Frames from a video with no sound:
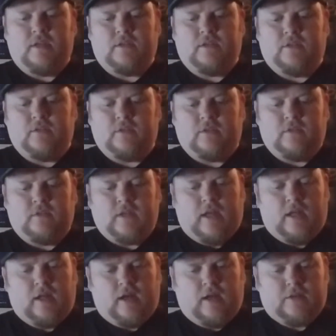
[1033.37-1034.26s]
just because of
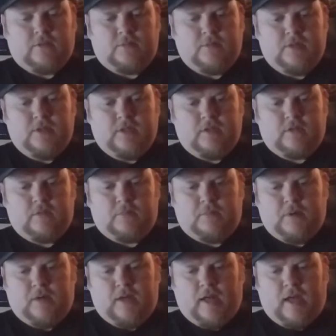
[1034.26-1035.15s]
how awesome it looks.
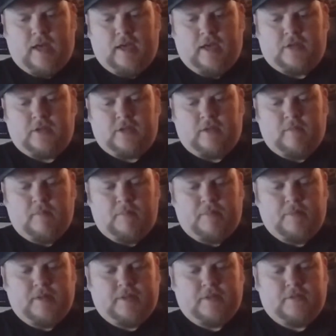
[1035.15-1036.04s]
But I actually haven't
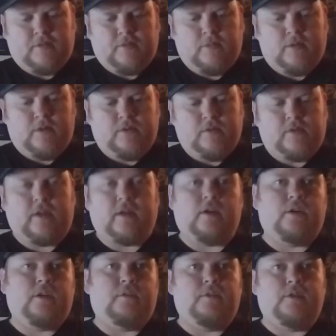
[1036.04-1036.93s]
played this one, so I
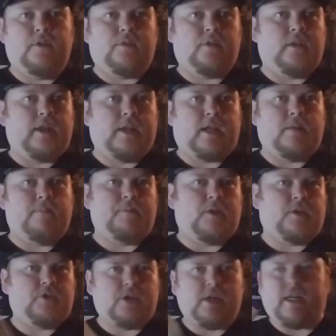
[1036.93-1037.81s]
don't even know if I'll like it.
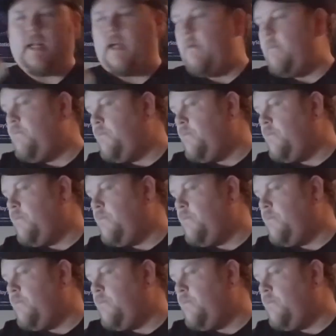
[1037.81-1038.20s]
I'll check it out.